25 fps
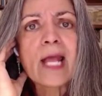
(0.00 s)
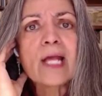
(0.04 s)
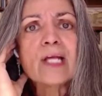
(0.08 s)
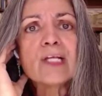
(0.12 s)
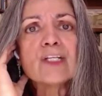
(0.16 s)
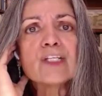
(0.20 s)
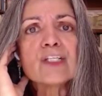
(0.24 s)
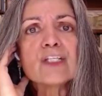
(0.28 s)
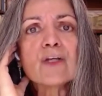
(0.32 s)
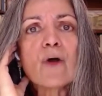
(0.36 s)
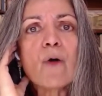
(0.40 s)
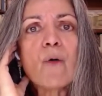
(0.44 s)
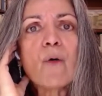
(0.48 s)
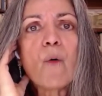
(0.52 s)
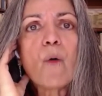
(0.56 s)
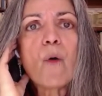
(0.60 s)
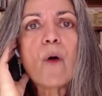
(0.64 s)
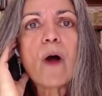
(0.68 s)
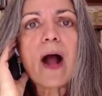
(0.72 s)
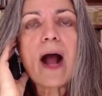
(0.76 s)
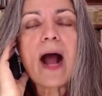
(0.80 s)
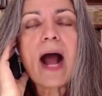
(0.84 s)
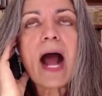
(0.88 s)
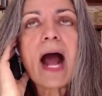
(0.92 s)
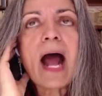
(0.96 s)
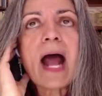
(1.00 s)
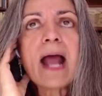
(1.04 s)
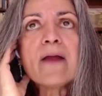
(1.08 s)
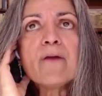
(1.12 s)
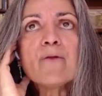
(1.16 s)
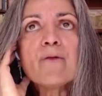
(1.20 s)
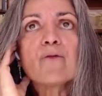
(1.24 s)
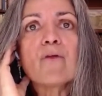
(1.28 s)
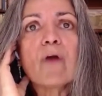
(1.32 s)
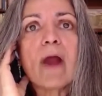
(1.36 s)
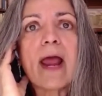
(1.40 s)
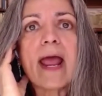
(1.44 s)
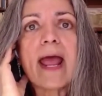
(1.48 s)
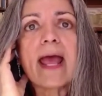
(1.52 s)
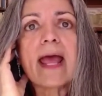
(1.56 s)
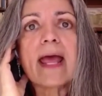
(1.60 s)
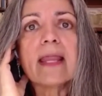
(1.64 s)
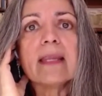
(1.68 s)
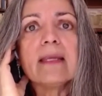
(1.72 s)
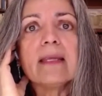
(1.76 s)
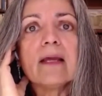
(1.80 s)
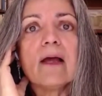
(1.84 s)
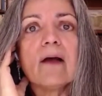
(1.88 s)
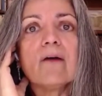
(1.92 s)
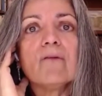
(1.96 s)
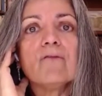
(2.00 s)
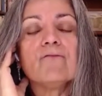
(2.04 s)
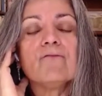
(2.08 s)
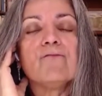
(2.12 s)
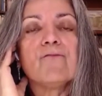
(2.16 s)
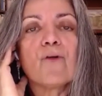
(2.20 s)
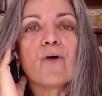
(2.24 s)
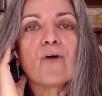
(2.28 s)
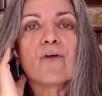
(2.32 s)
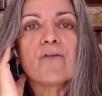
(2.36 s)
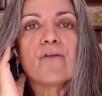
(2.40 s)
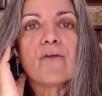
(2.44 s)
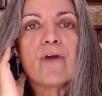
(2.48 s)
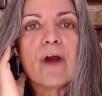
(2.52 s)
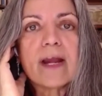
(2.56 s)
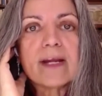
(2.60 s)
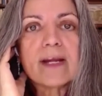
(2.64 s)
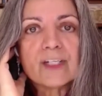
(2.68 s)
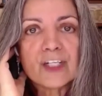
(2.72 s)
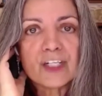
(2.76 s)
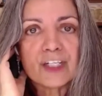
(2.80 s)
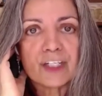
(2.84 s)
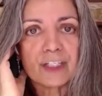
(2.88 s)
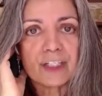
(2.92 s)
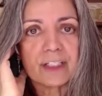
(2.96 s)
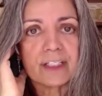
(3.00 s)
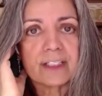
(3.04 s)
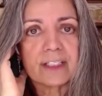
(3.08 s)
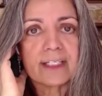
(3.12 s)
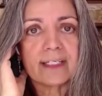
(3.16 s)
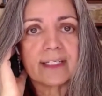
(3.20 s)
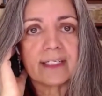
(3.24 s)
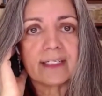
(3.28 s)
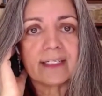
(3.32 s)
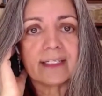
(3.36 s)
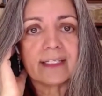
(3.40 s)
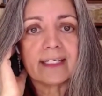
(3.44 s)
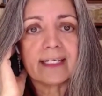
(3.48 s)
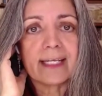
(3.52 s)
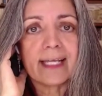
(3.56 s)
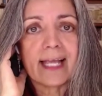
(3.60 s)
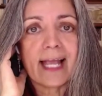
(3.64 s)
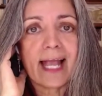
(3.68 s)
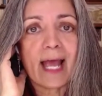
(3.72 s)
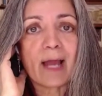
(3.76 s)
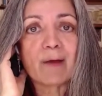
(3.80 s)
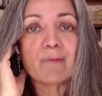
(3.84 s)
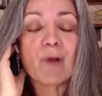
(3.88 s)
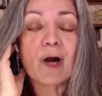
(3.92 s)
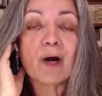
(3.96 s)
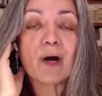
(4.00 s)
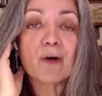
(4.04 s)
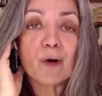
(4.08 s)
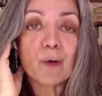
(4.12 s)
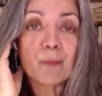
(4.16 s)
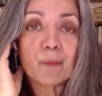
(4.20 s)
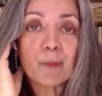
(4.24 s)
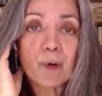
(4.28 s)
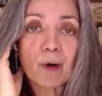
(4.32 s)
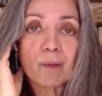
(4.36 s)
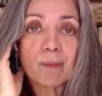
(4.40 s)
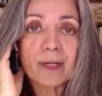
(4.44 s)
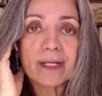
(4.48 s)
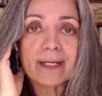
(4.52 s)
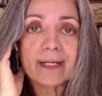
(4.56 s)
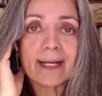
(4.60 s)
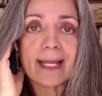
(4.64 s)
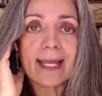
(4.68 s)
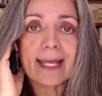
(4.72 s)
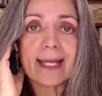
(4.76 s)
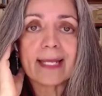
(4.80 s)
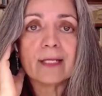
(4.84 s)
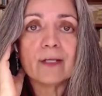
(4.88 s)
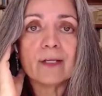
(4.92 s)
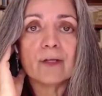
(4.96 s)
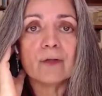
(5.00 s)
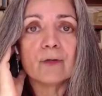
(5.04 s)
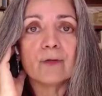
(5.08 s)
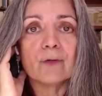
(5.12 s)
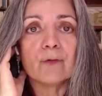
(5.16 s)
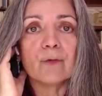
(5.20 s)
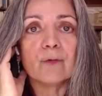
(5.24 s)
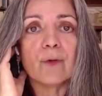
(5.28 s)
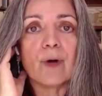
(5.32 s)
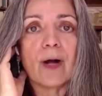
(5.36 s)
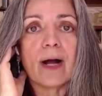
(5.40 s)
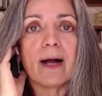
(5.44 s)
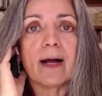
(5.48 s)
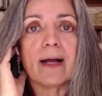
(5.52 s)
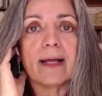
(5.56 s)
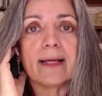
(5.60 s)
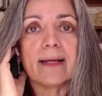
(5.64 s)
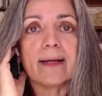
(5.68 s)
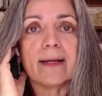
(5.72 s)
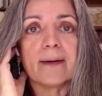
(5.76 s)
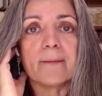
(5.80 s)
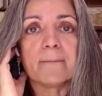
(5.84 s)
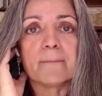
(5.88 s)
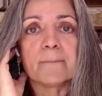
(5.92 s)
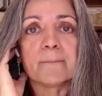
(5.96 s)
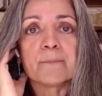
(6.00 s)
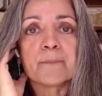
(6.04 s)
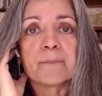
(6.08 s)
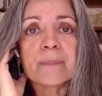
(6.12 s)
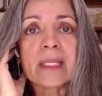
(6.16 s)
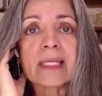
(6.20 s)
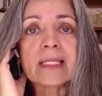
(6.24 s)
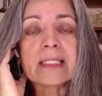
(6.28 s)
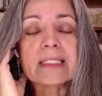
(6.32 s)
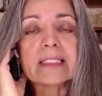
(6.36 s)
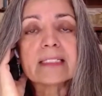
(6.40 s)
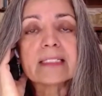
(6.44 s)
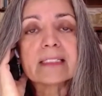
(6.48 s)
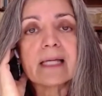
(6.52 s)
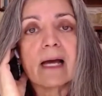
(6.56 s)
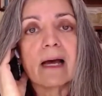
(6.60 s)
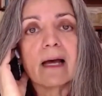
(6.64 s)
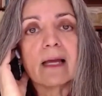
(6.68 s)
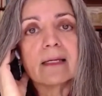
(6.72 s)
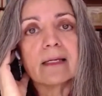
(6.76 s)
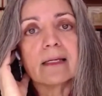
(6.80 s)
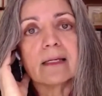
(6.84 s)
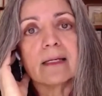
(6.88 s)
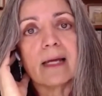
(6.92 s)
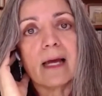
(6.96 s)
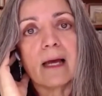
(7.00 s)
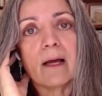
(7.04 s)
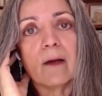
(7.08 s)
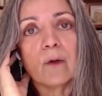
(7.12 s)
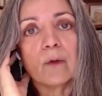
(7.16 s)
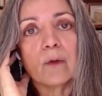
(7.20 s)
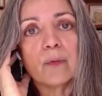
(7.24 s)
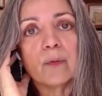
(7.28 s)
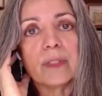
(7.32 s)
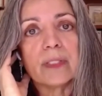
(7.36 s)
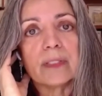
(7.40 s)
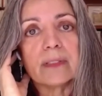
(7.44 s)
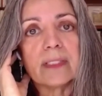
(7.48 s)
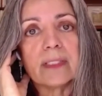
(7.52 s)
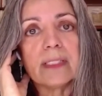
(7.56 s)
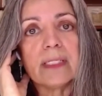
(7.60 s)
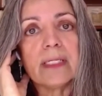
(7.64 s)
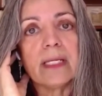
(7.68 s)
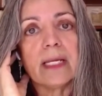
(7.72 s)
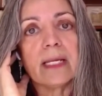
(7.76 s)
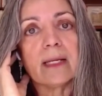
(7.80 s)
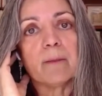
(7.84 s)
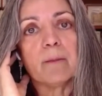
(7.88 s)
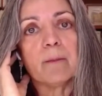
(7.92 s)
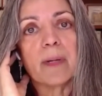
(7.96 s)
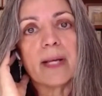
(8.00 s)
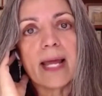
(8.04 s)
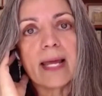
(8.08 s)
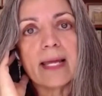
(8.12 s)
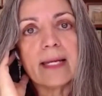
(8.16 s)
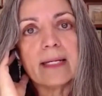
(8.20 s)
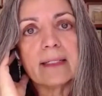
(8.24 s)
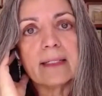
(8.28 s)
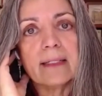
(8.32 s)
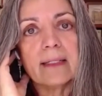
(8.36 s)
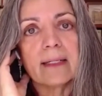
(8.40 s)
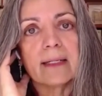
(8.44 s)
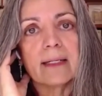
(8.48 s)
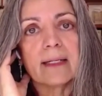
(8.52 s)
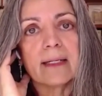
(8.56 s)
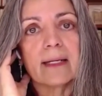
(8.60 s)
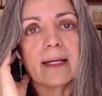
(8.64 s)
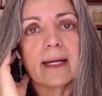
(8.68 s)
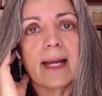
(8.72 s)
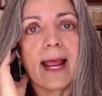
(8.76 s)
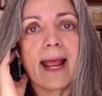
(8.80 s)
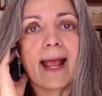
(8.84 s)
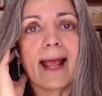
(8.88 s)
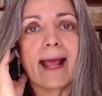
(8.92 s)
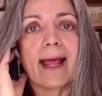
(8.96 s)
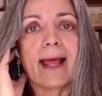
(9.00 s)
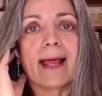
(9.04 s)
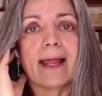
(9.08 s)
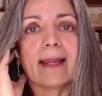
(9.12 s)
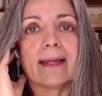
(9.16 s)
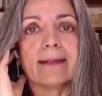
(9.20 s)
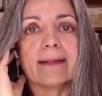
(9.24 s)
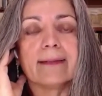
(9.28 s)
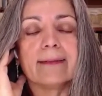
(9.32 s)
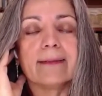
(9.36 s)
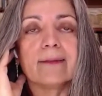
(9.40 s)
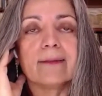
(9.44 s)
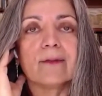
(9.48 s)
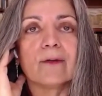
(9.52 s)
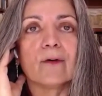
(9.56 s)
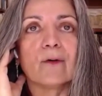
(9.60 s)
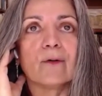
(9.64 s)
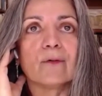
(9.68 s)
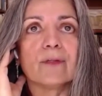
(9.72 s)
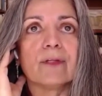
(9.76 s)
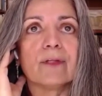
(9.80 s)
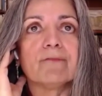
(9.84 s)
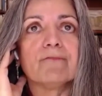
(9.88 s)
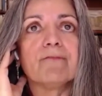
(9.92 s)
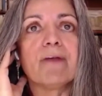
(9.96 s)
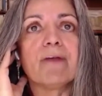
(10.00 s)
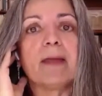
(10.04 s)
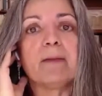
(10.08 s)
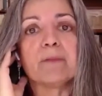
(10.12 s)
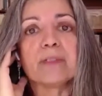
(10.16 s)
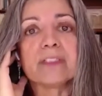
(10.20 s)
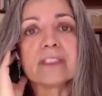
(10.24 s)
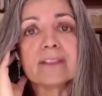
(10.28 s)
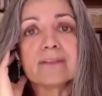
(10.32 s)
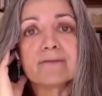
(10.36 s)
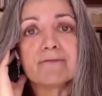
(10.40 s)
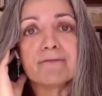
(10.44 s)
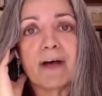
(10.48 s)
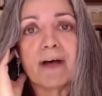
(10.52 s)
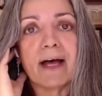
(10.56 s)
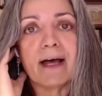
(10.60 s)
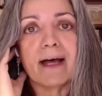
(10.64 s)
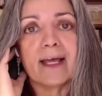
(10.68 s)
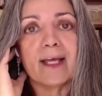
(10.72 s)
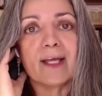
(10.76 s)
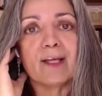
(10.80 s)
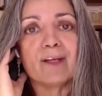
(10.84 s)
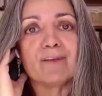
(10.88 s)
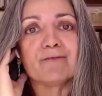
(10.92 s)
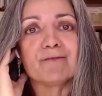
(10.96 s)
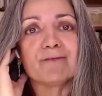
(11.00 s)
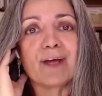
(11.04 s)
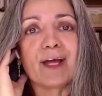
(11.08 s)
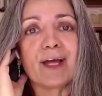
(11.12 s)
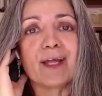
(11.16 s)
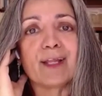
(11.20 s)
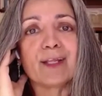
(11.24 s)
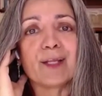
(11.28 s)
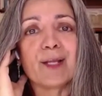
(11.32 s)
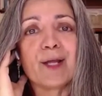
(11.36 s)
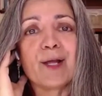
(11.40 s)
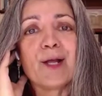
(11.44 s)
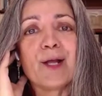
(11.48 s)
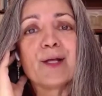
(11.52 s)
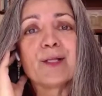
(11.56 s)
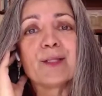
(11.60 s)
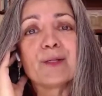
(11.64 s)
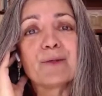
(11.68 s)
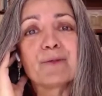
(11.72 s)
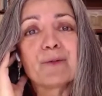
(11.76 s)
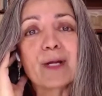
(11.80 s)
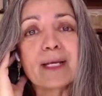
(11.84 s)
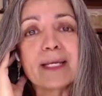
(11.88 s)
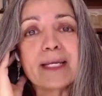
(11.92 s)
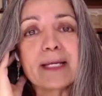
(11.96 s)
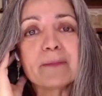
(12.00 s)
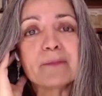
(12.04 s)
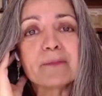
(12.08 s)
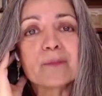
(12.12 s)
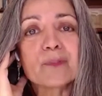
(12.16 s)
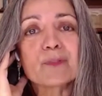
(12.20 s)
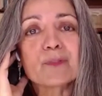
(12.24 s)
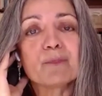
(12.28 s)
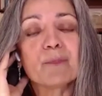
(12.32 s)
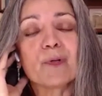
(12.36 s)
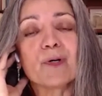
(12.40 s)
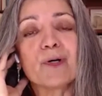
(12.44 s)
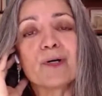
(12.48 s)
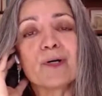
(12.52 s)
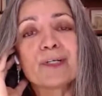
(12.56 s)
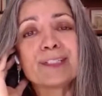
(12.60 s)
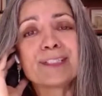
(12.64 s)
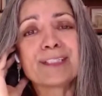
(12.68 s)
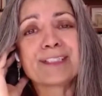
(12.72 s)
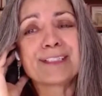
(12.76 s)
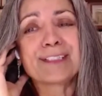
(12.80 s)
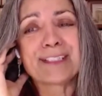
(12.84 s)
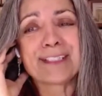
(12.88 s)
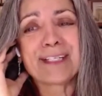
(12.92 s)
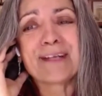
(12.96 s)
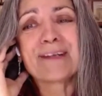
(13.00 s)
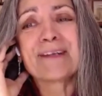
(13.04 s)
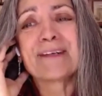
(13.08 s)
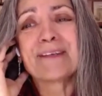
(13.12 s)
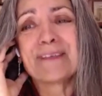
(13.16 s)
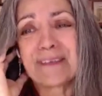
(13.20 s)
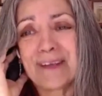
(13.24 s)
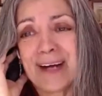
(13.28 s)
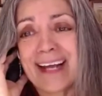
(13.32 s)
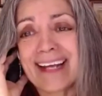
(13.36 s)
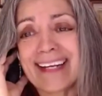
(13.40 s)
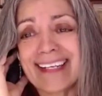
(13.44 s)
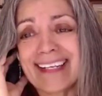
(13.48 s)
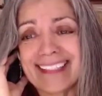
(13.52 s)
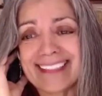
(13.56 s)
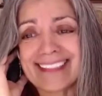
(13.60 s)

So I read voraciously. And Margot, probably like you, I started out with Enid Blyton and, you know, the famous Five and the Williams books, right?